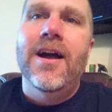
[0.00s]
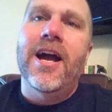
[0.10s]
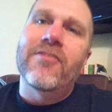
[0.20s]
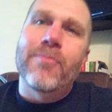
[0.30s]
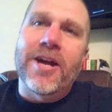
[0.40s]

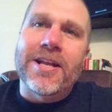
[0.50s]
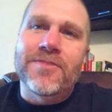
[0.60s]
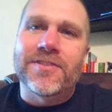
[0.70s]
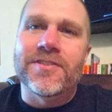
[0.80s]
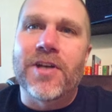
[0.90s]
Hi everybody,
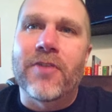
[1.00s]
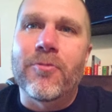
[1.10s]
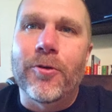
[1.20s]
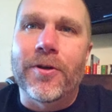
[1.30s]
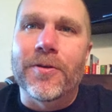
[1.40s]
this is Scott from
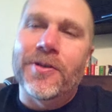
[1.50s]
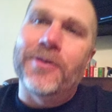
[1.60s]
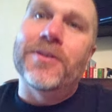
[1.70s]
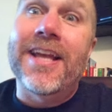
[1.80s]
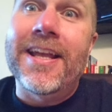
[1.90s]
Queer Ghost
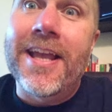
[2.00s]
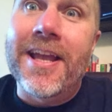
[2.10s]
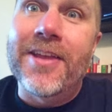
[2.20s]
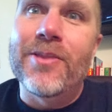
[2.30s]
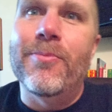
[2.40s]
Hunters,
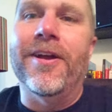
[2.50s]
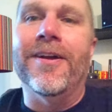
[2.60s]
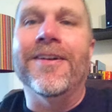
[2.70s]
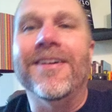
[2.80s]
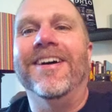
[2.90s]
aka The
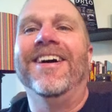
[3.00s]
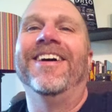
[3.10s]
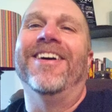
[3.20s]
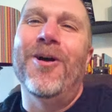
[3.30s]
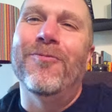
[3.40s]
Bear.
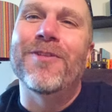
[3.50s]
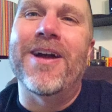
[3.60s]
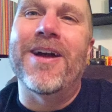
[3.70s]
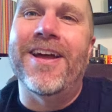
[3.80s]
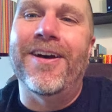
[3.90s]
Hopefully
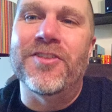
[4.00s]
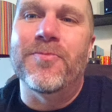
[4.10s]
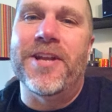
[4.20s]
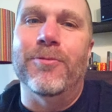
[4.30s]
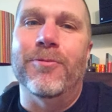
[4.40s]
by now you've
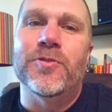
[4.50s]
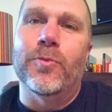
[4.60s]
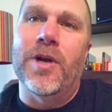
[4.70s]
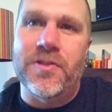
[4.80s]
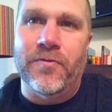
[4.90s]
been able to
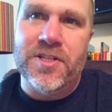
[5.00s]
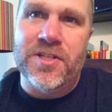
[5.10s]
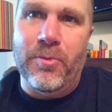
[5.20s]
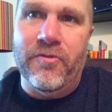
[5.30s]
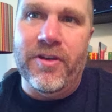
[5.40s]
watch the first
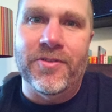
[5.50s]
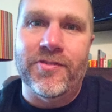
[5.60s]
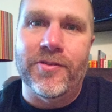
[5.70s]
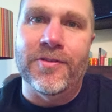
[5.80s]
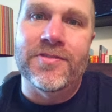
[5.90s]
couple of
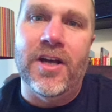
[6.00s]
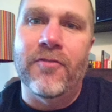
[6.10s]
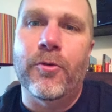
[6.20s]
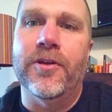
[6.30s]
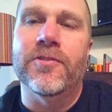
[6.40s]
episodes
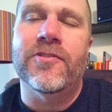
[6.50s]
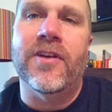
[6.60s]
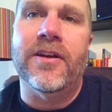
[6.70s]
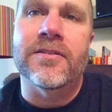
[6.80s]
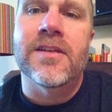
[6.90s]
of Queer Ghost
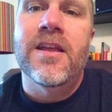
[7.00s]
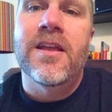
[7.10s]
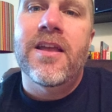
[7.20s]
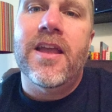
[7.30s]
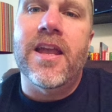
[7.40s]
Hunters,
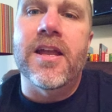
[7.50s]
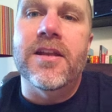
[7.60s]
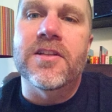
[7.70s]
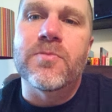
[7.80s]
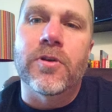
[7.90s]
and
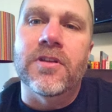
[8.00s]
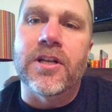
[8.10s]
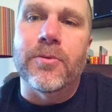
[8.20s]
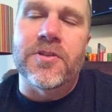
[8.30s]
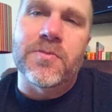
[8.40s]
it's more
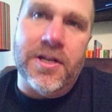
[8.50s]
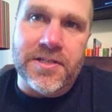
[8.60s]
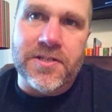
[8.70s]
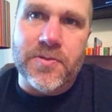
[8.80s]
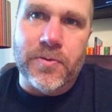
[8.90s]
clear what this
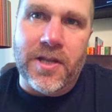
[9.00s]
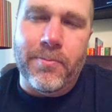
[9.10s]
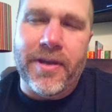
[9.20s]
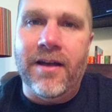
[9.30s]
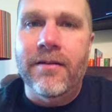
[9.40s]
project is really
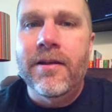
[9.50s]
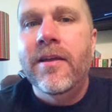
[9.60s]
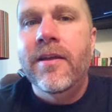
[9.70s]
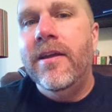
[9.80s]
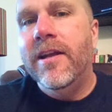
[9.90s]
about.
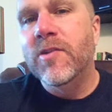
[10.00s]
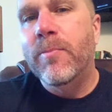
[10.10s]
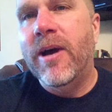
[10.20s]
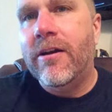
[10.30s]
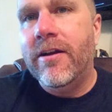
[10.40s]
It is
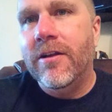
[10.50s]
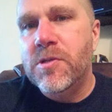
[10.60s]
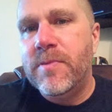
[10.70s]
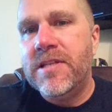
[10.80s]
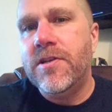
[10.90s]
about our
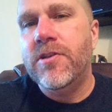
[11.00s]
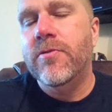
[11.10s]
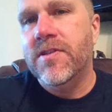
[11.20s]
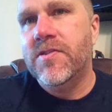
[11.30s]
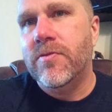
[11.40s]

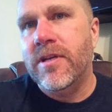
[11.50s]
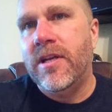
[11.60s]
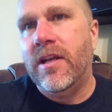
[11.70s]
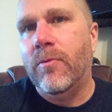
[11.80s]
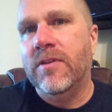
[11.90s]
LGBTQ
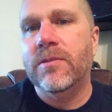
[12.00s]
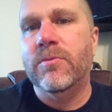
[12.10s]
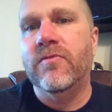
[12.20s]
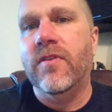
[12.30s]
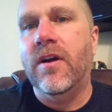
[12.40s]
history, and what some
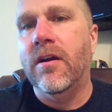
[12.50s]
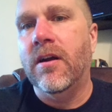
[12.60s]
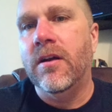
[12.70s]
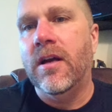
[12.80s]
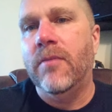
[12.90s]
of
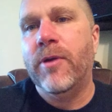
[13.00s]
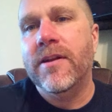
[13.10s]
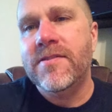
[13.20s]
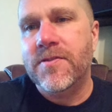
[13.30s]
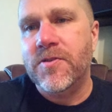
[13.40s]
our
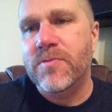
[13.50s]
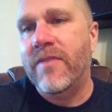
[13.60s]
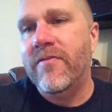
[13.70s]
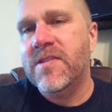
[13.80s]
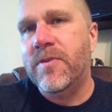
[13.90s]
predecessors may
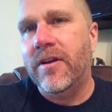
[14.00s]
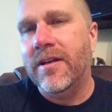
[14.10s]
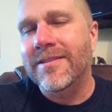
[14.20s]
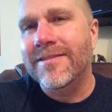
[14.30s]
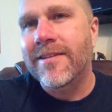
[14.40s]
have
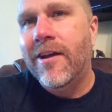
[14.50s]
experienced,